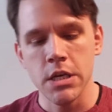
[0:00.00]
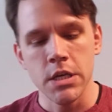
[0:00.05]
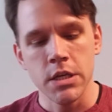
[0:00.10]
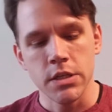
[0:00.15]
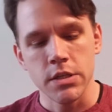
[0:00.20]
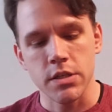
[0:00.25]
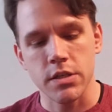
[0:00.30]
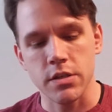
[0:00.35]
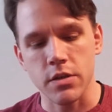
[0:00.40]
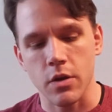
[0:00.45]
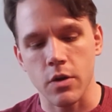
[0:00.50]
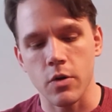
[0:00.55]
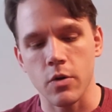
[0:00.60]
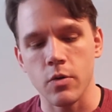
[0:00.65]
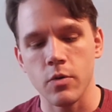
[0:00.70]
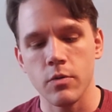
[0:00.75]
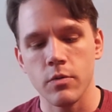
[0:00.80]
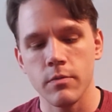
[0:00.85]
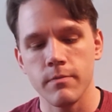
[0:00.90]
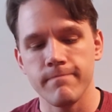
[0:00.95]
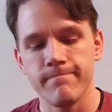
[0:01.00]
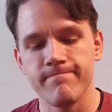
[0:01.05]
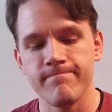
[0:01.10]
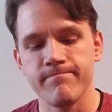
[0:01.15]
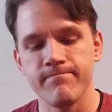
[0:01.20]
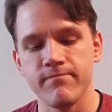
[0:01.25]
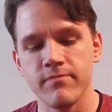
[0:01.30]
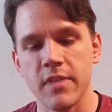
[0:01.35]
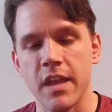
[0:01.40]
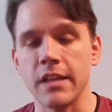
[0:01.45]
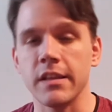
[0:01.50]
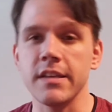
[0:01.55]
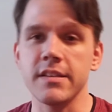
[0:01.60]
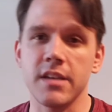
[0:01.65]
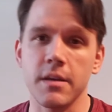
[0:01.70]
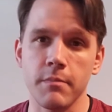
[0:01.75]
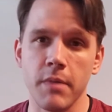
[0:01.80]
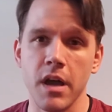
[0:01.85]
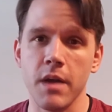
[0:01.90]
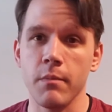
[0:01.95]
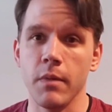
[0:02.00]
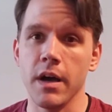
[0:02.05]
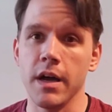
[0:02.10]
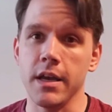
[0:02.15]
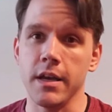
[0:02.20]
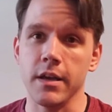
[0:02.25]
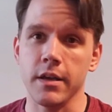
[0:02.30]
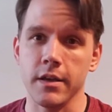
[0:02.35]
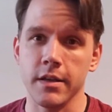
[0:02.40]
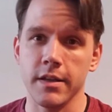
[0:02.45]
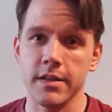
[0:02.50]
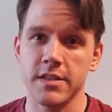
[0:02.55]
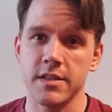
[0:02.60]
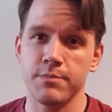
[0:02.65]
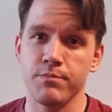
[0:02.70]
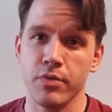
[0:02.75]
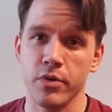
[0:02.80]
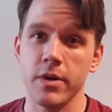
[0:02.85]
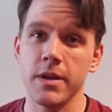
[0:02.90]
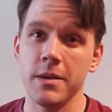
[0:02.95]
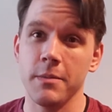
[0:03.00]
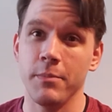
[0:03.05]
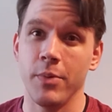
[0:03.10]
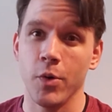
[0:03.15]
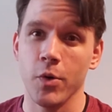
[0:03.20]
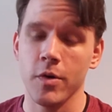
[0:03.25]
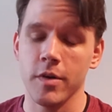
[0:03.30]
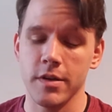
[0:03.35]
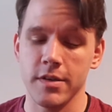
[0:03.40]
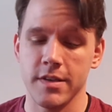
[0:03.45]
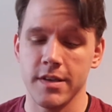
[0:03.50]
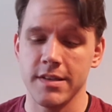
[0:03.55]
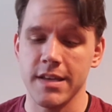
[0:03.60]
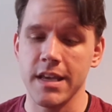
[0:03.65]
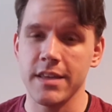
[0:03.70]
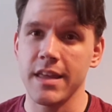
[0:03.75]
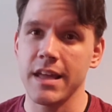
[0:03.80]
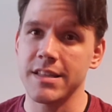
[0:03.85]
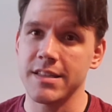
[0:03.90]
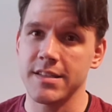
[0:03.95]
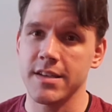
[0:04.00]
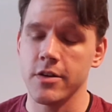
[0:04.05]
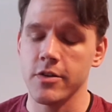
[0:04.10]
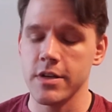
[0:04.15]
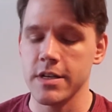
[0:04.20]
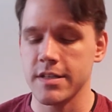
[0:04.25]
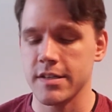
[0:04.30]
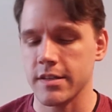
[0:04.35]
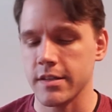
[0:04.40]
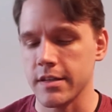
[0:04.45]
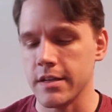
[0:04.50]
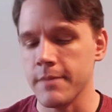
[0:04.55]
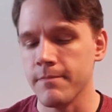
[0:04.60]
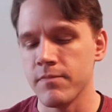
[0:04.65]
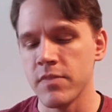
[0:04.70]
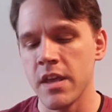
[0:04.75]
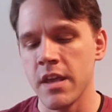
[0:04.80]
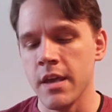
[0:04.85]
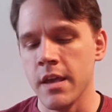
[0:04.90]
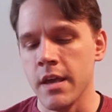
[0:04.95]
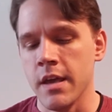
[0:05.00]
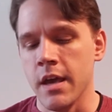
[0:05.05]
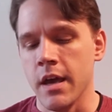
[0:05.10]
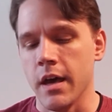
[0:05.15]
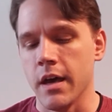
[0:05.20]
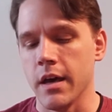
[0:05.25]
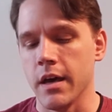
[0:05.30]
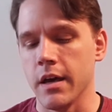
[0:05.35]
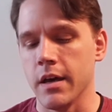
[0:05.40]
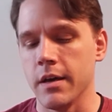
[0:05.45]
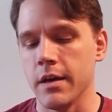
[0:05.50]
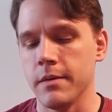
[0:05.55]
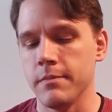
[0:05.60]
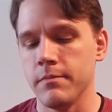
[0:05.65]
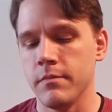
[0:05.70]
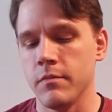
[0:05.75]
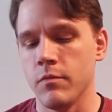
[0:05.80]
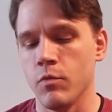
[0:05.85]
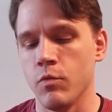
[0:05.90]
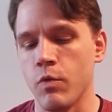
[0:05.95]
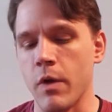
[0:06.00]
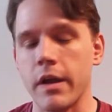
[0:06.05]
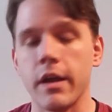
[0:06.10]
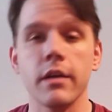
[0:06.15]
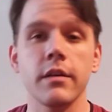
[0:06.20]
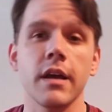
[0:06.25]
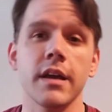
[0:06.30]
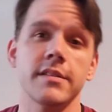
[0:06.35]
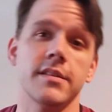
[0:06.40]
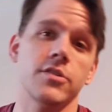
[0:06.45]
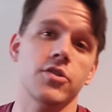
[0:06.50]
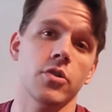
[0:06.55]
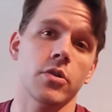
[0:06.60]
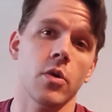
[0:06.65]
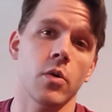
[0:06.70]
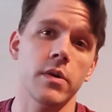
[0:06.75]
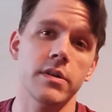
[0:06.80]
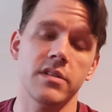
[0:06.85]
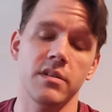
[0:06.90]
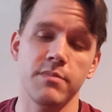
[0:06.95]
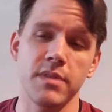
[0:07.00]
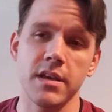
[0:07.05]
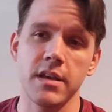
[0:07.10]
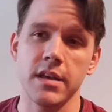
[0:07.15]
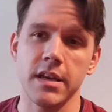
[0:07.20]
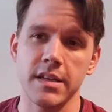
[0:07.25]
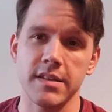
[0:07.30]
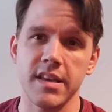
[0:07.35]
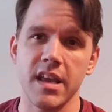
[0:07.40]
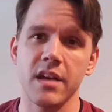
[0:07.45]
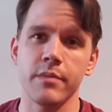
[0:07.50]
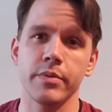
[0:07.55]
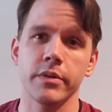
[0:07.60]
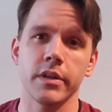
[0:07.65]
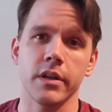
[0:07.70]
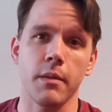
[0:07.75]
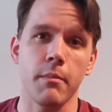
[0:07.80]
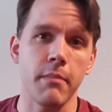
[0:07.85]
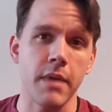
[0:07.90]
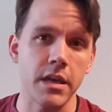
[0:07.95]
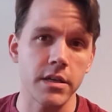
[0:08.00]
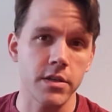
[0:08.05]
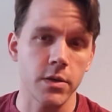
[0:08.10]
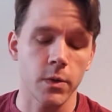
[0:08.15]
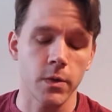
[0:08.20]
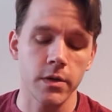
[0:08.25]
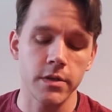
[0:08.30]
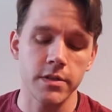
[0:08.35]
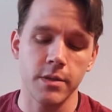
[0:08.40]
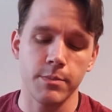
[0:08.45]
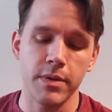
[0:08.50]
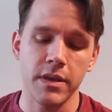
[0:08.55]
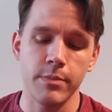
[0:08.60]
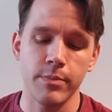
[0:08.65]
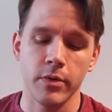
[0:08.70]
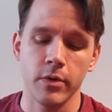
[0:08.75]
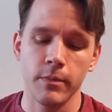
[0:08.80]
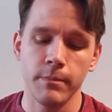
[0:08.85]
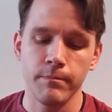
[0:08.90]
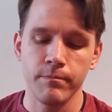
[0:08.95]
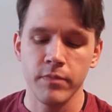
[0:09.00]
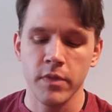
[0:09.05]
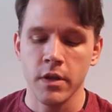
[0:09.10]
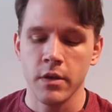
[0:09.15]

So, at least in my mind, it's pretty important to take that seriously. Recognize that you're going to be an example and a mentor to people.